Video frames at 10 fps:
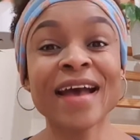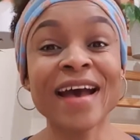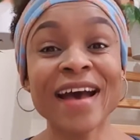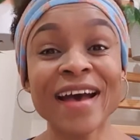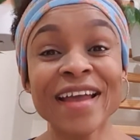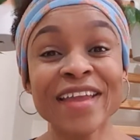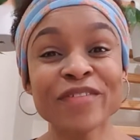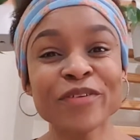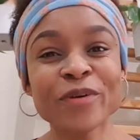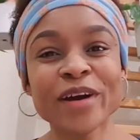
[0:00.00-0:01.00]
Hi
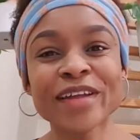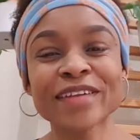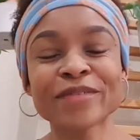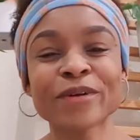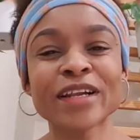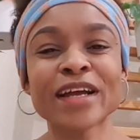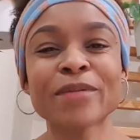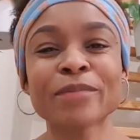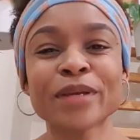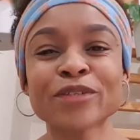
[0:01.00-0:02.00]
everyone,
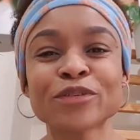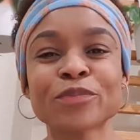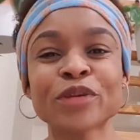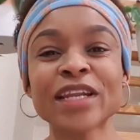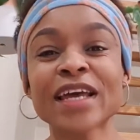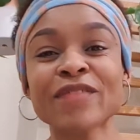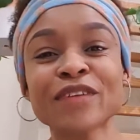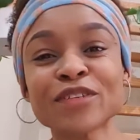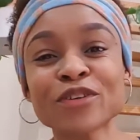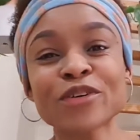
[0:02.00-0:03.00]
welcome back to Bring Life
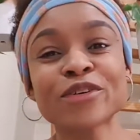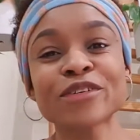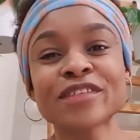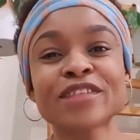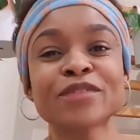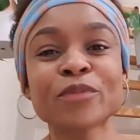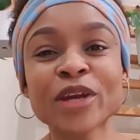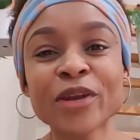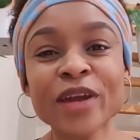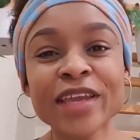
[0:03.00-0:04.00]
Indoors. It's
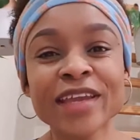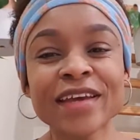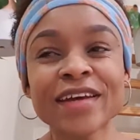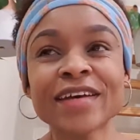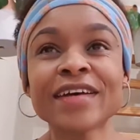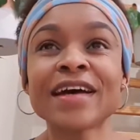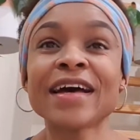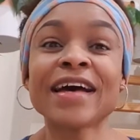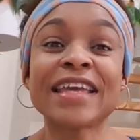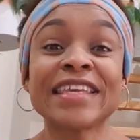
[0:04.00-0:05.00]
Moira here.
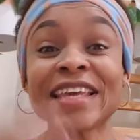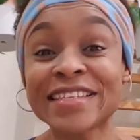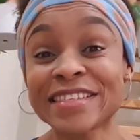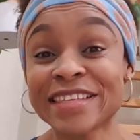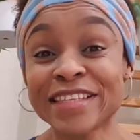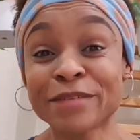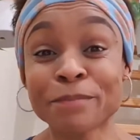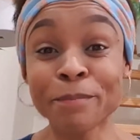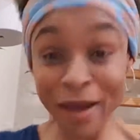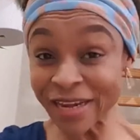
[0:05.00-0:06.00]
Yes, it's
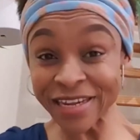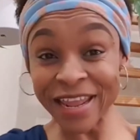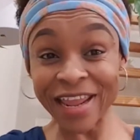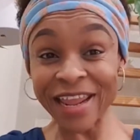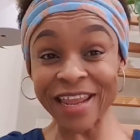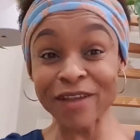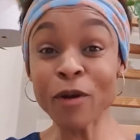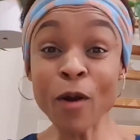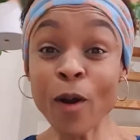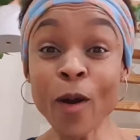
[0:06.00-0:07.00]
Monday.
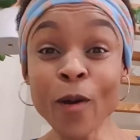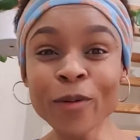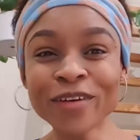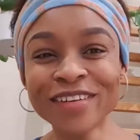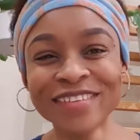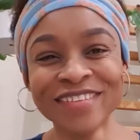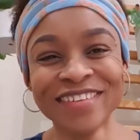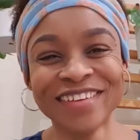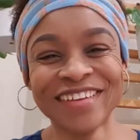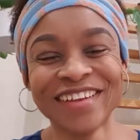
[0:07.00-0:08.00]

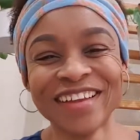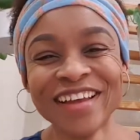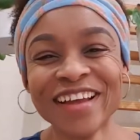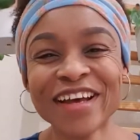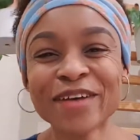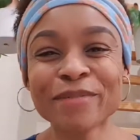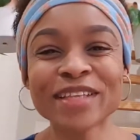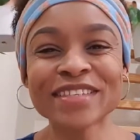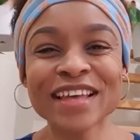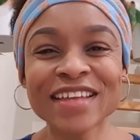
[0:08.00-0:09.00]
Woohoo! I'm
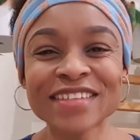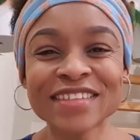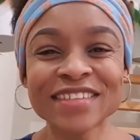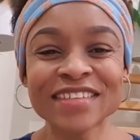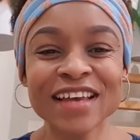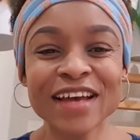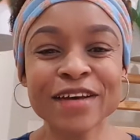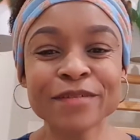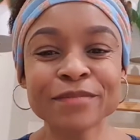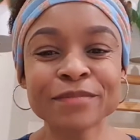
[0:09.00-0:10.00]
excited.
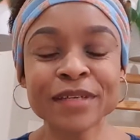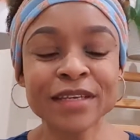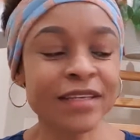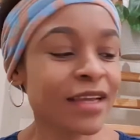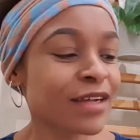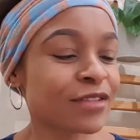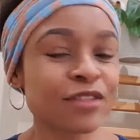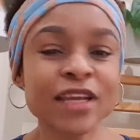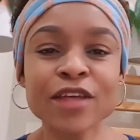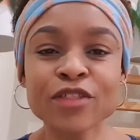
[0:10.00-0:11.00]
Today
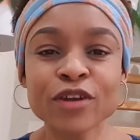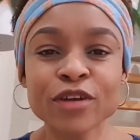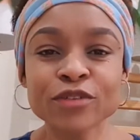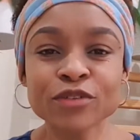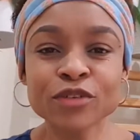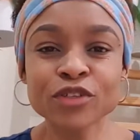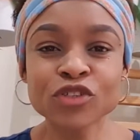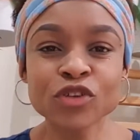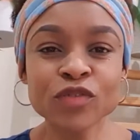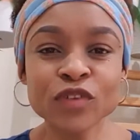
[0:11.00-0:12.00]
I thought I'll do a
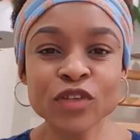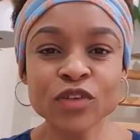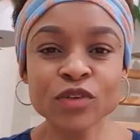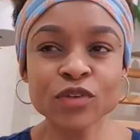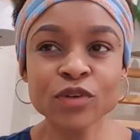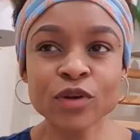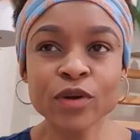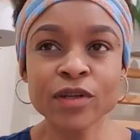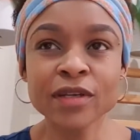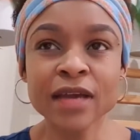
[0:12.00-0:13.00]
short video
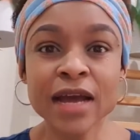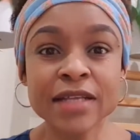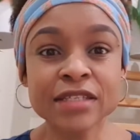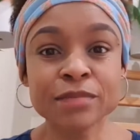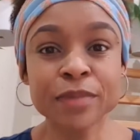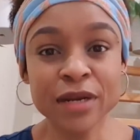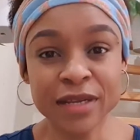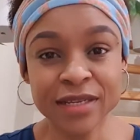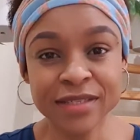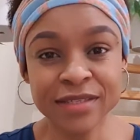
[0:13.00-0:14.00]
on
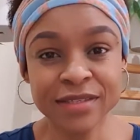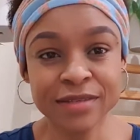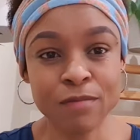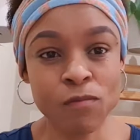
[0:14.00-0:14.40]
asparagus